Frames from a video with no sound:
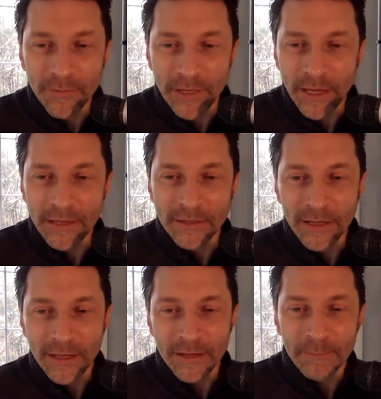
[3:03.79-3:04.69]
And
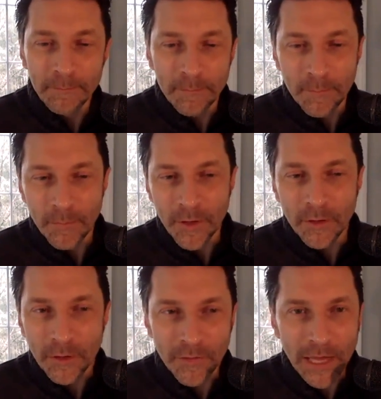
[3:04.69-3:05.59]
uh, you,
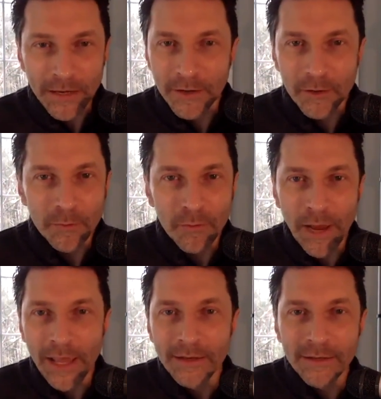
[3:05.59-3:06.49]
you've got another
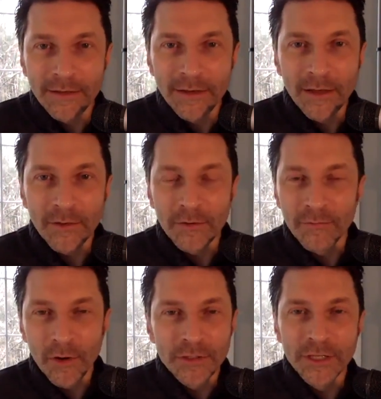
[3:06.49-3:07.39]
brand and another
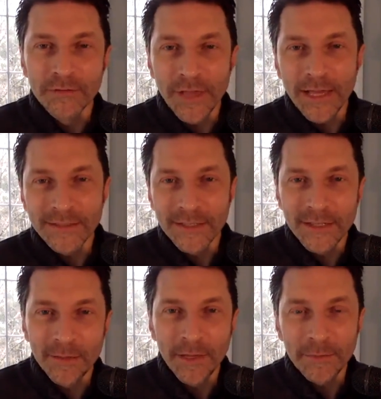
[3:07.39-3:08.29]
version of that uh,
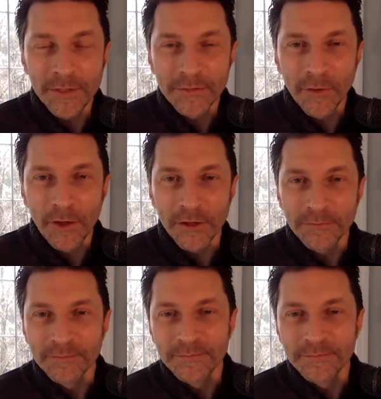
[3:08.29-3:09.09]
coming up this fall.